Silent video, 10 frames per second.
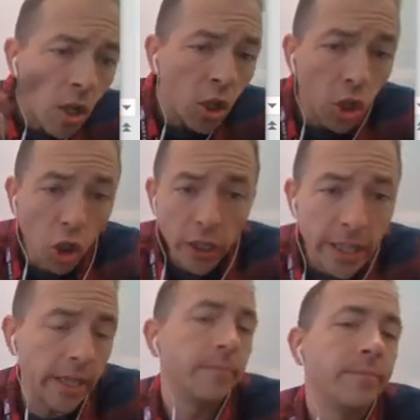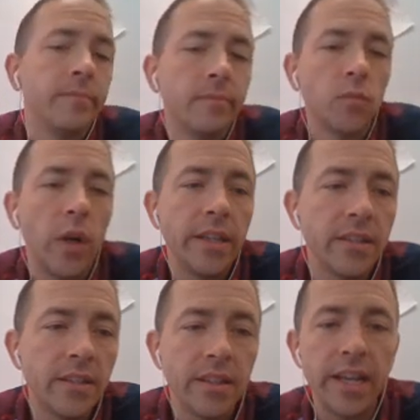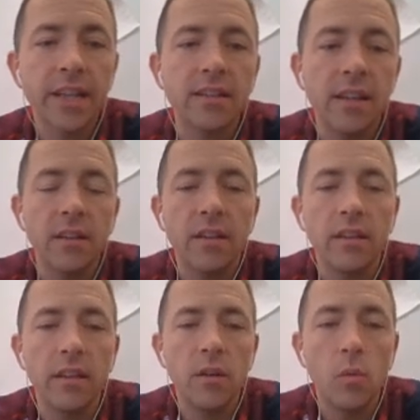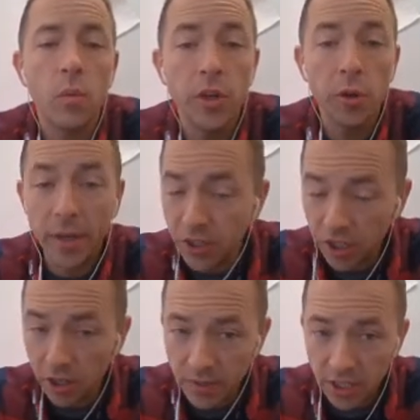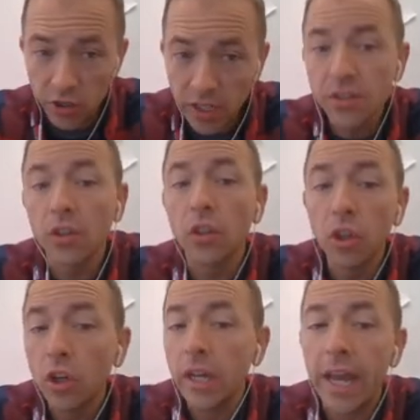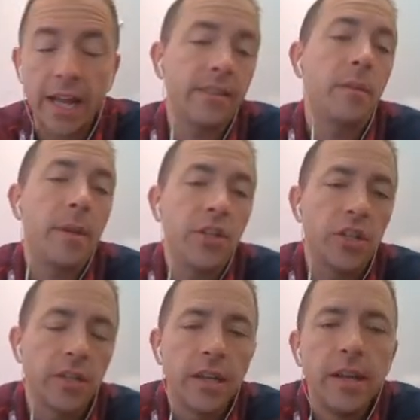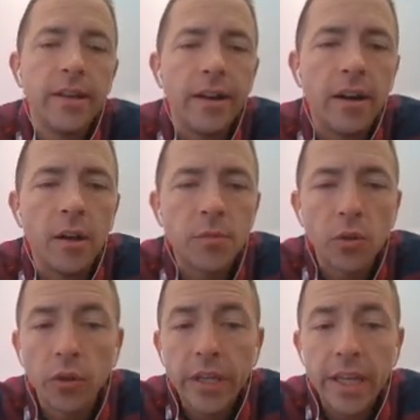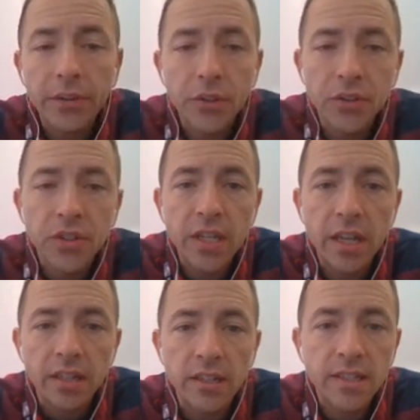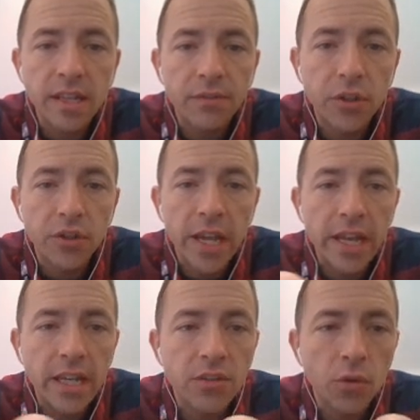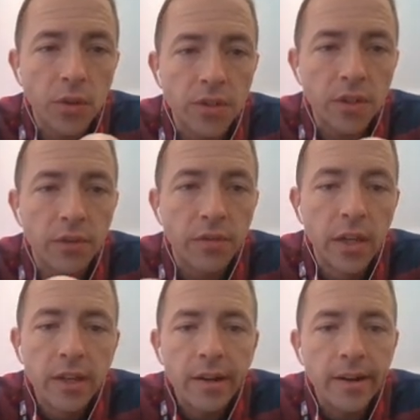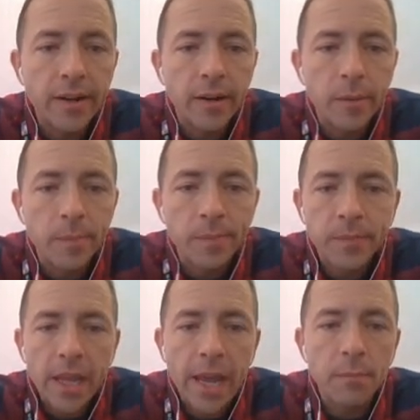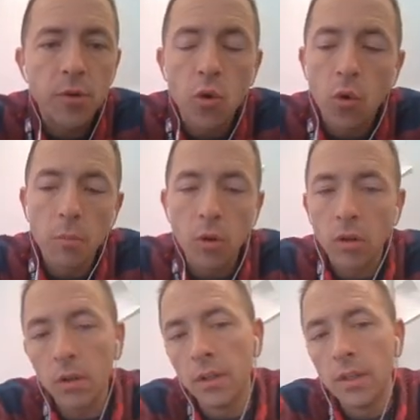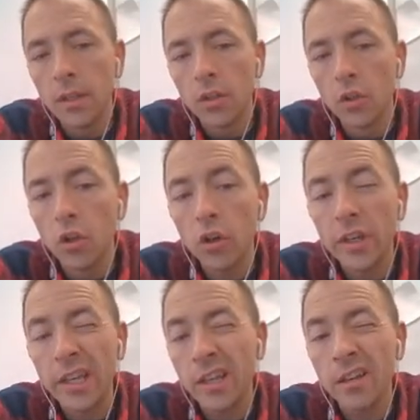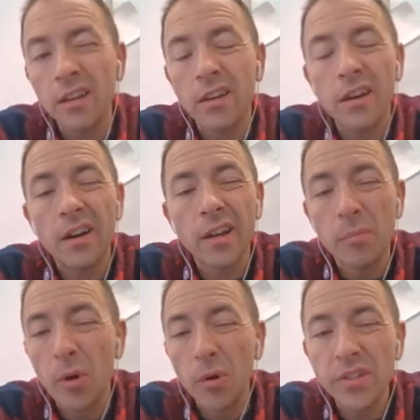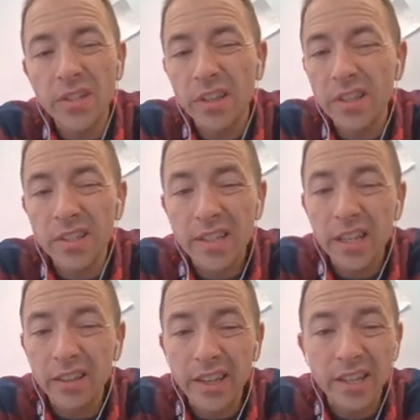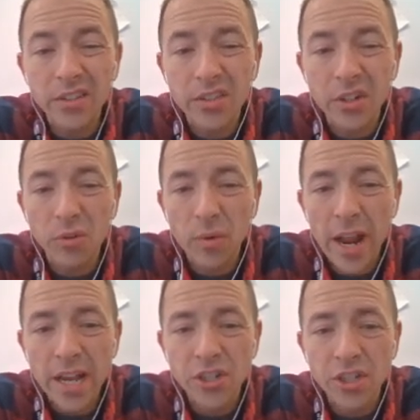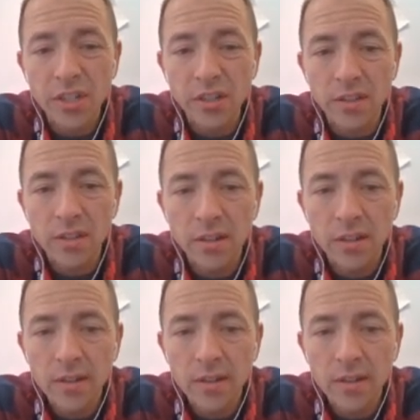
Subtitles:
Looking, right? This is the next level. When your patient comes in, you need to look at the patient. So looking at their skin to see if there's any sorts of abnormal looking components to the skin, like is there rashes?